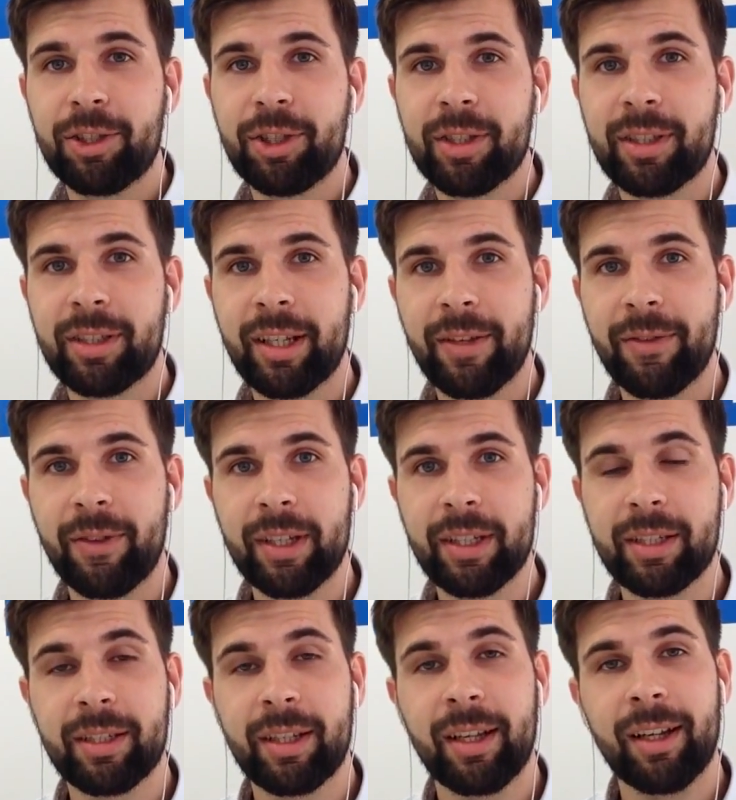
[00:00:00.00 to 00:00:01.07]
just say
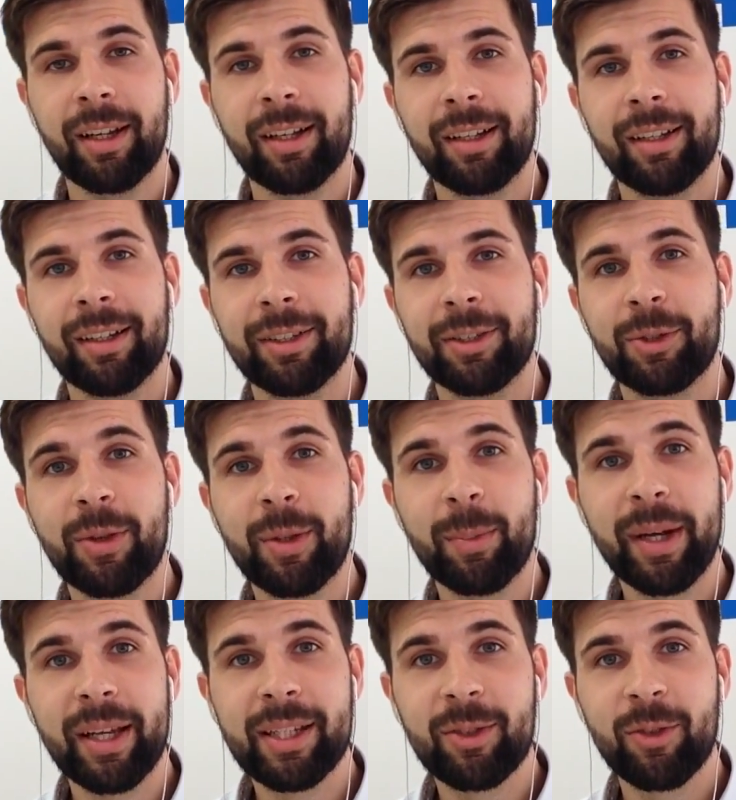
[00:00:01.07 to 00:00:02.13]
this. To the
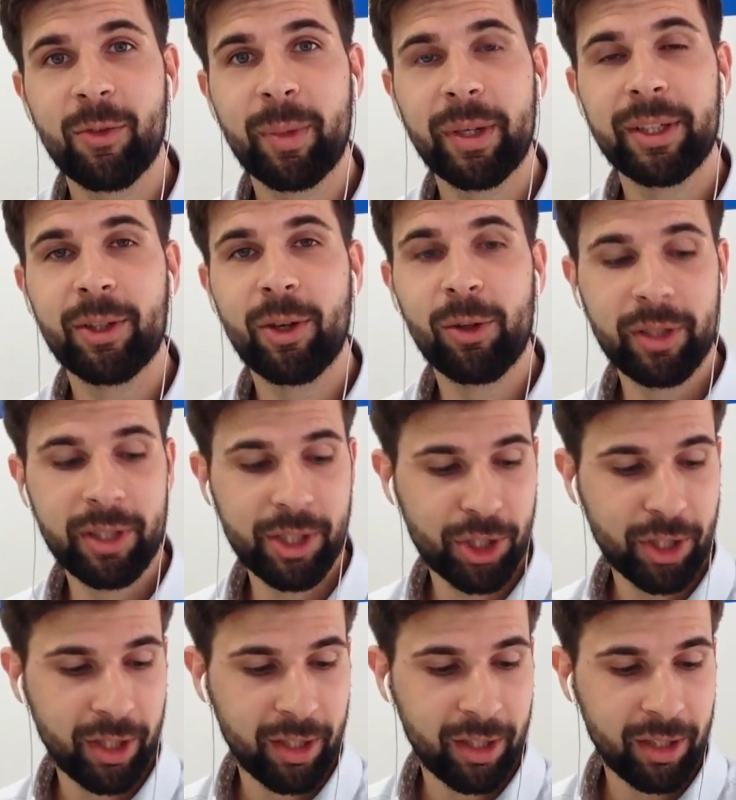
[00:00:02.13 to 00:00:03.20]
best of my
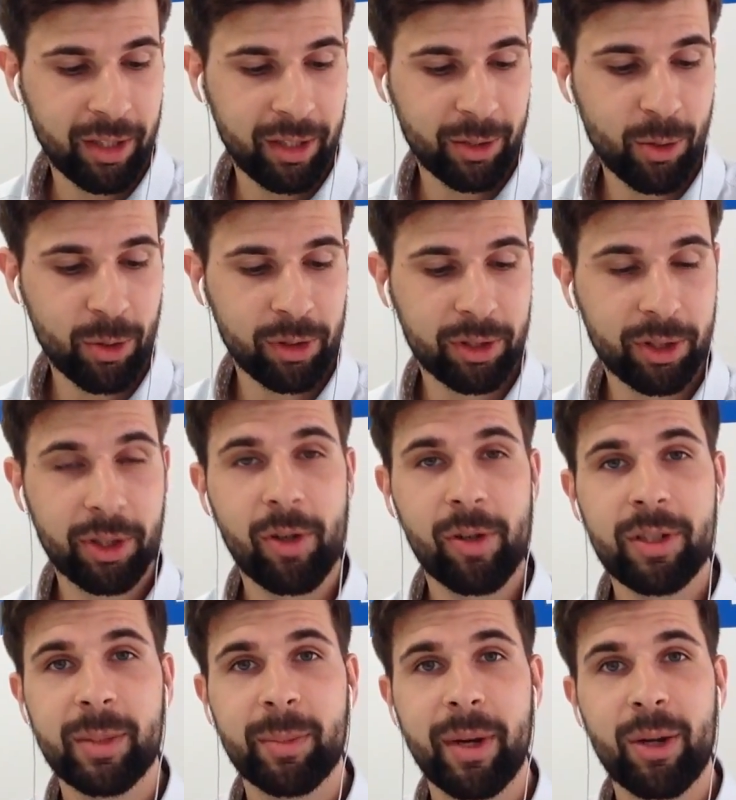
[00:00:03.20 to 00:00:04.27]
knowledge, Google
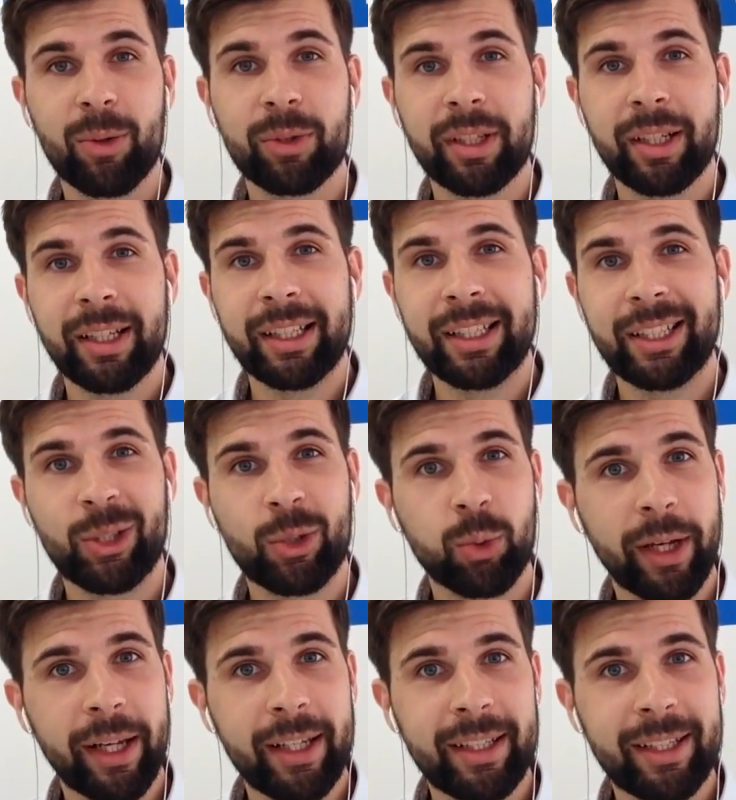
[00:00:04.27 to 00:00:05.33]
crawls about
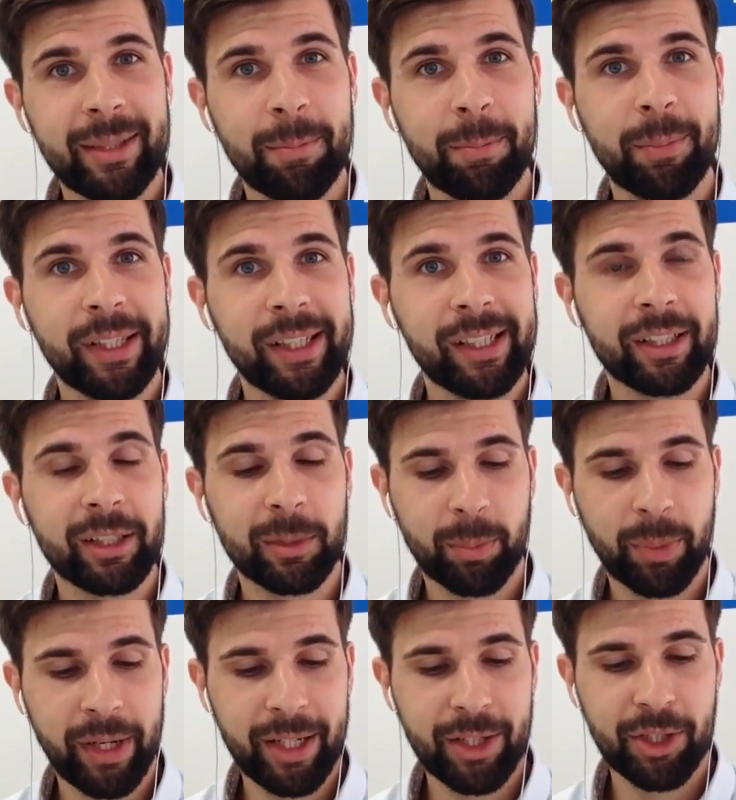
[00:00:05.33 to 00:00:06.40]
20 billion
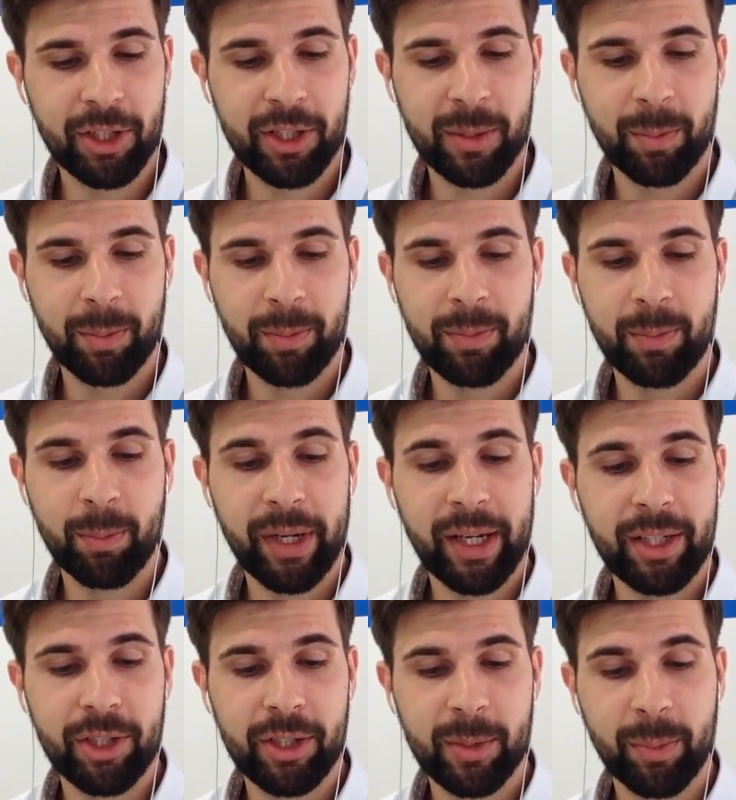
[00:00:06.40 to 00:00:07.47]
pages
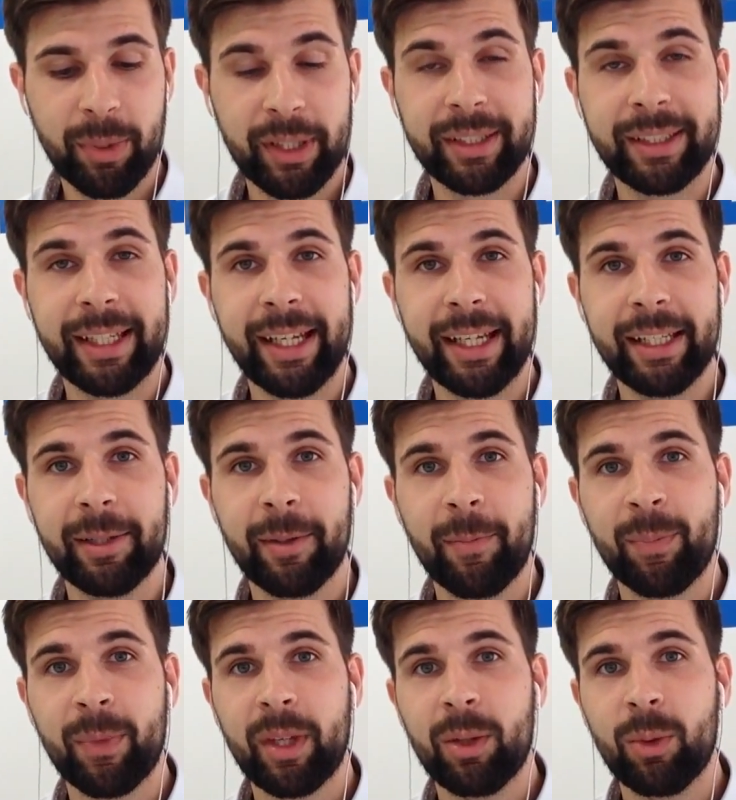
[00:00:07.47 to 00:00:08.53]
per day.
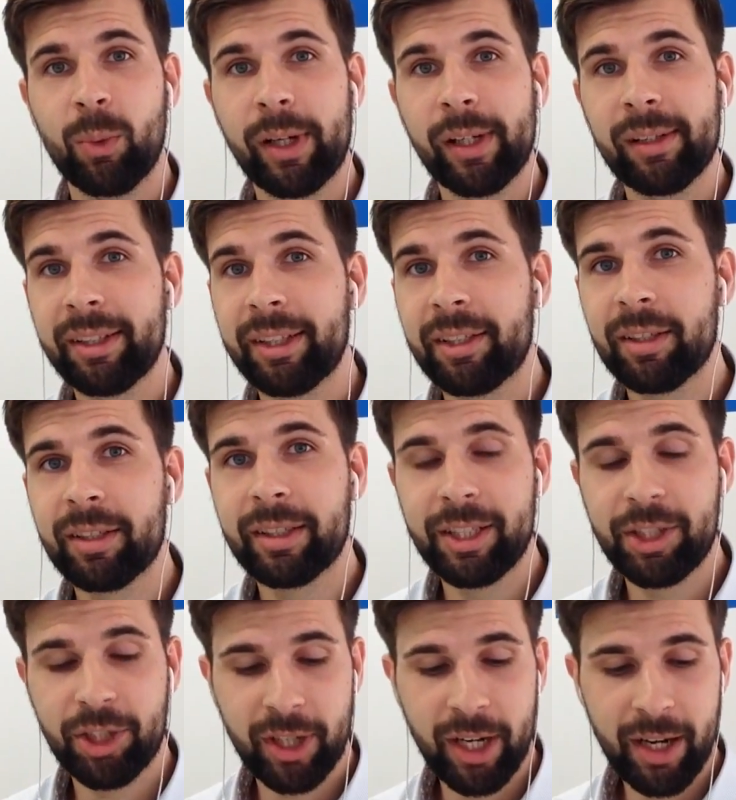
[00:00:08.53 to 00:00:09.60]
Well, here at
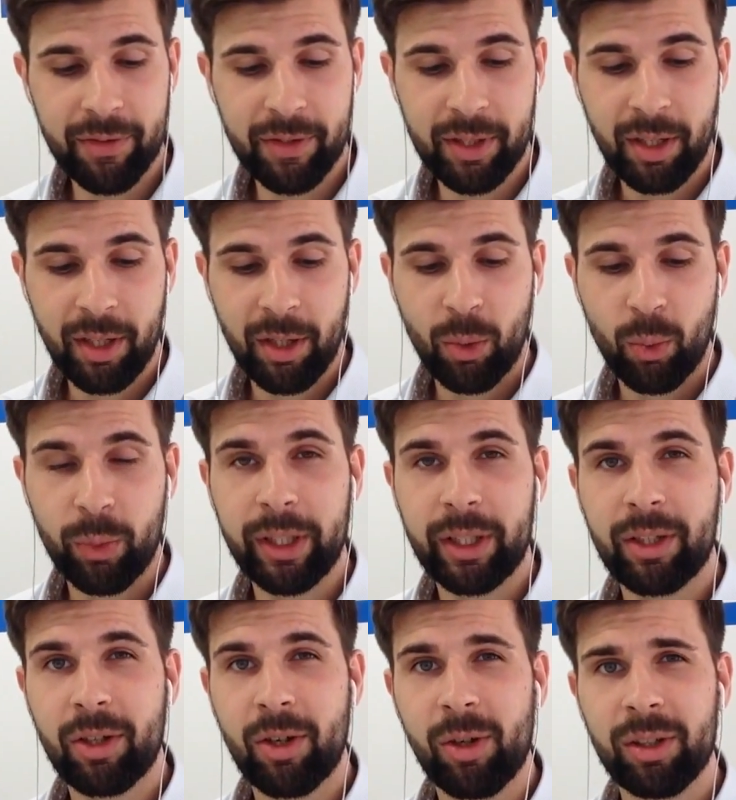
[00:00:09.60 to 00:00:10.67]
Ahrefs, we
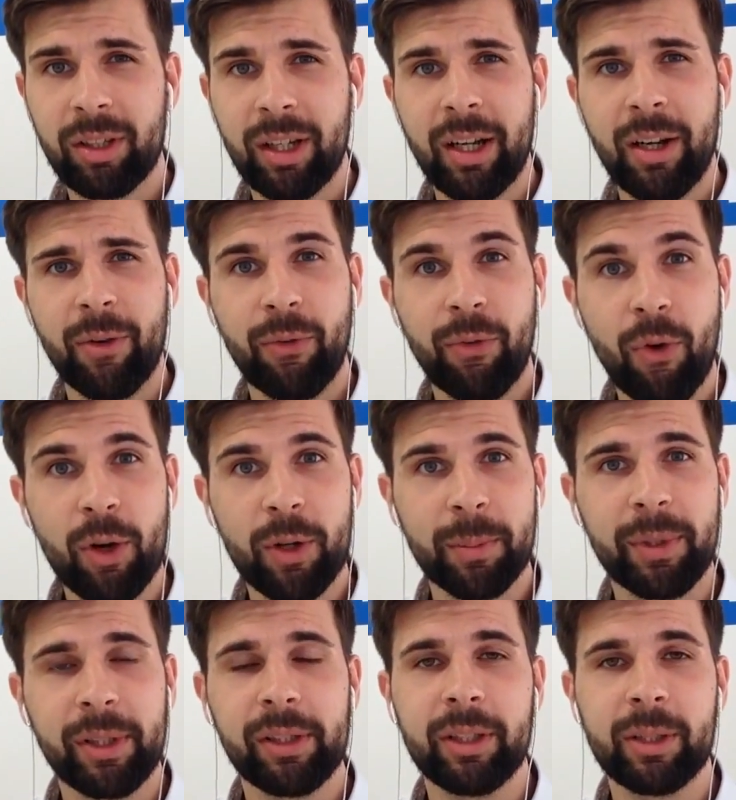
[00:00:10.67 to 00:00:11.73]
crawl 4
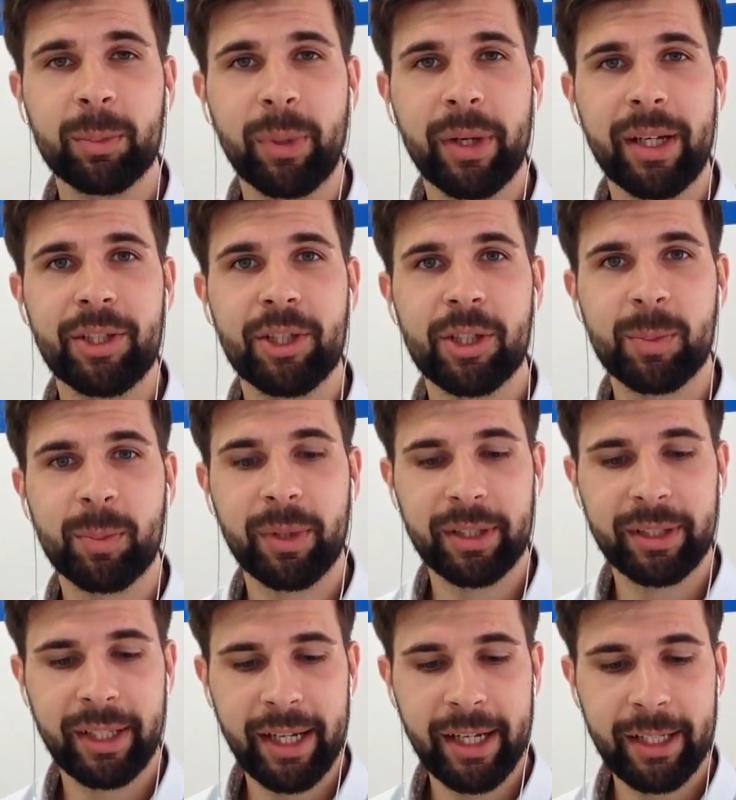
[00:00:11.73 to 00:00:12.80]
billion pages per
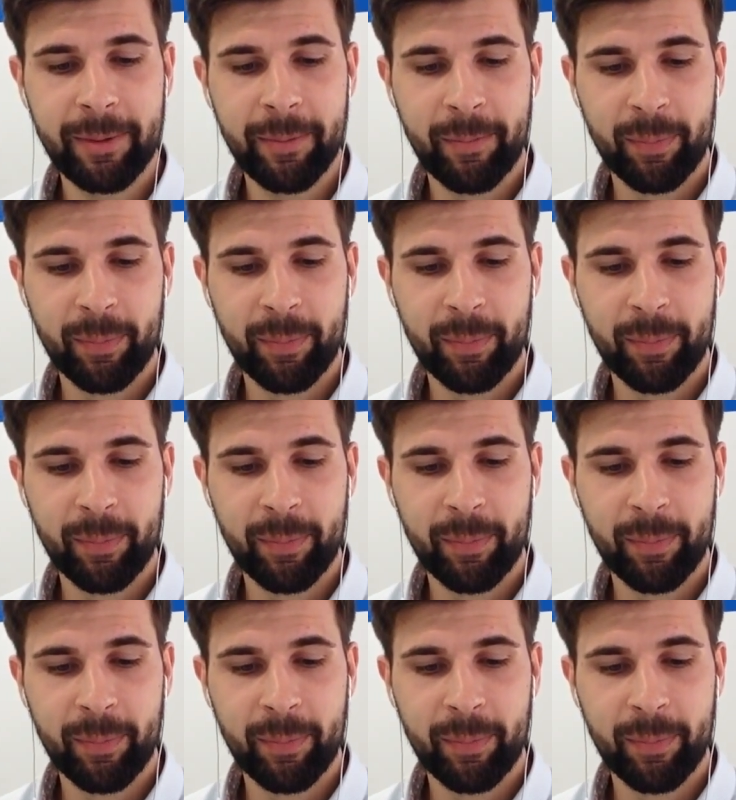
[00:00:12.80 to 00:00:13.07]
day,